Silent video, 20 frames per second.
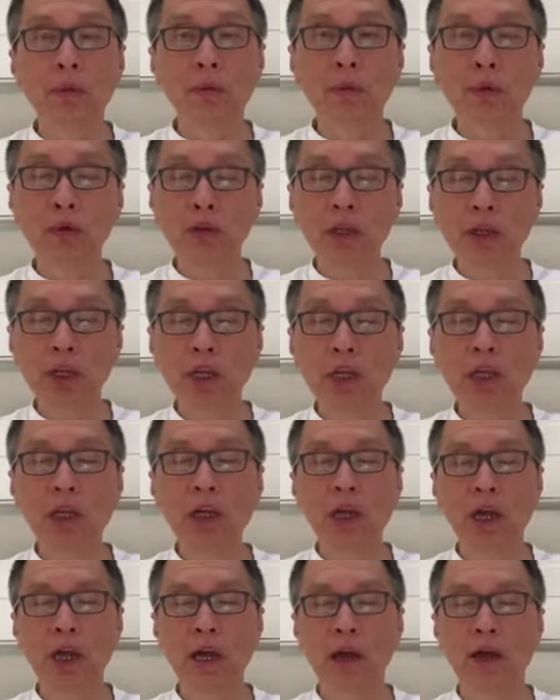Bruce
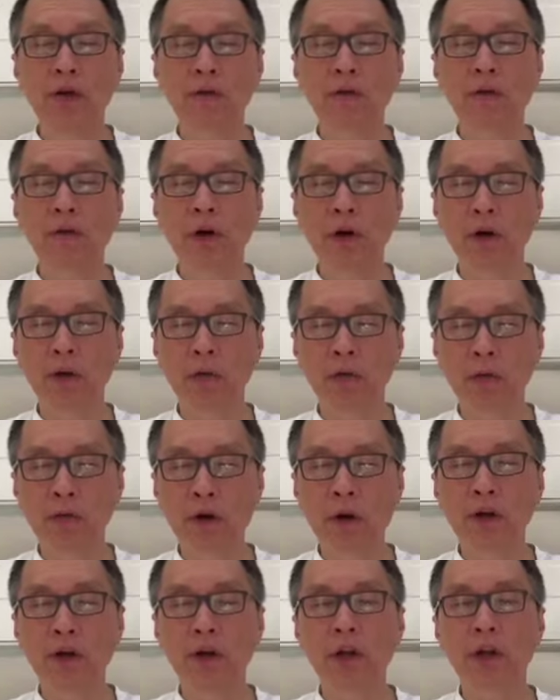Lee have a
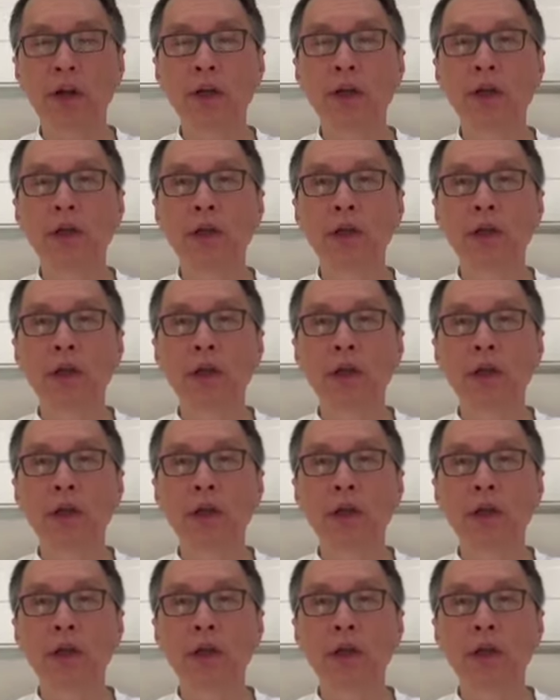very,